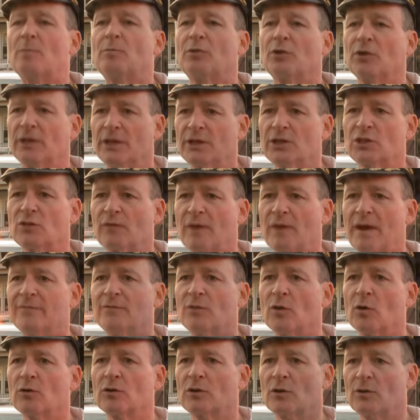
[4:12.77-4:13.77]
When police
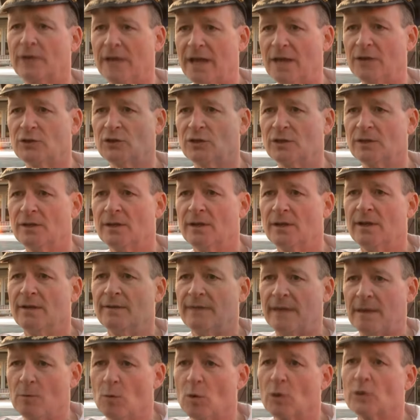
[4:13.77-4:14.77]
arrived on location,
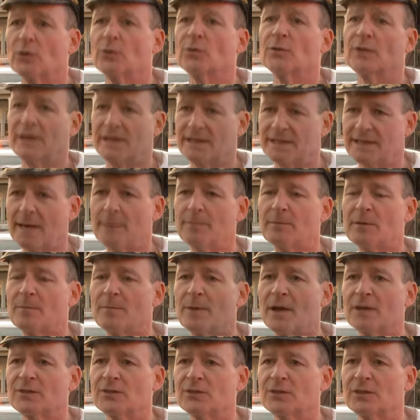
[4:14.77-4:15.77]
they went onto the SEPTA
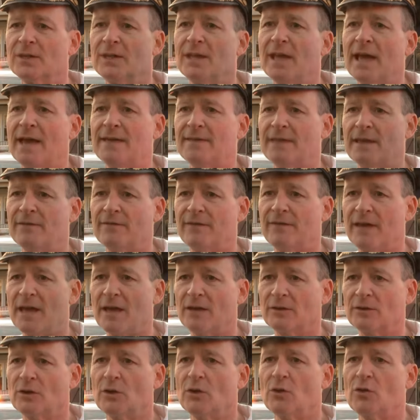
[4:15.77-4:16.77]
bus and they
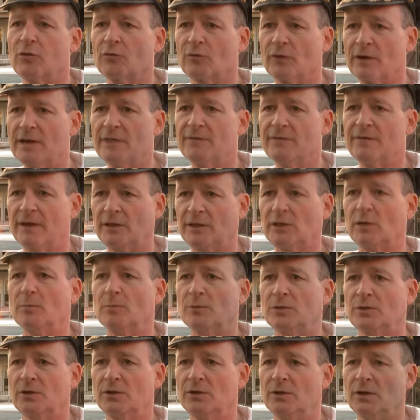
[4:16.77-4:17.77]
found three
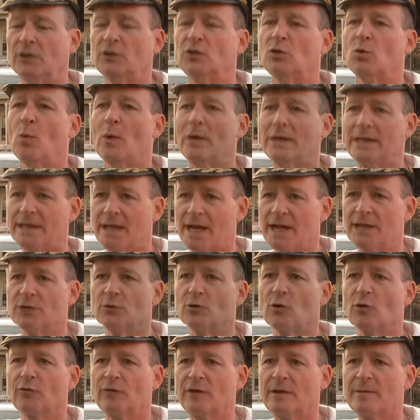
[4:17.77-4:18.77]
victims. A 29
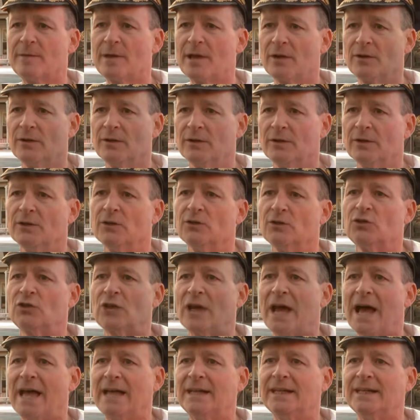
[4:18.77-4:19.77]
year old female
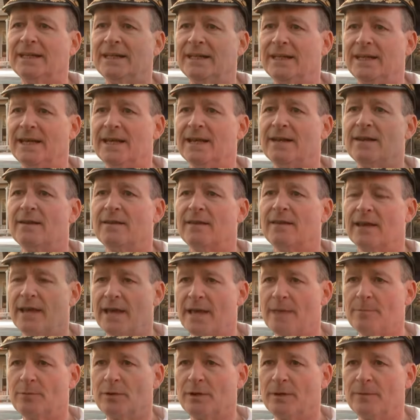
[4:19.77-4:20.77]
shot in the
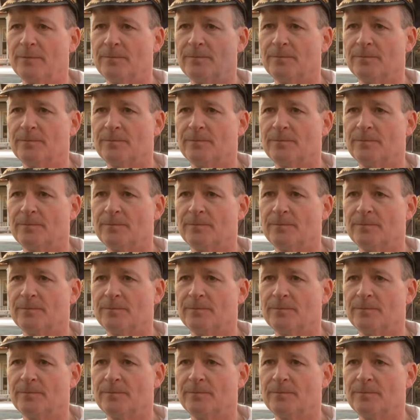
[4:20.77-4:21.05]
hip.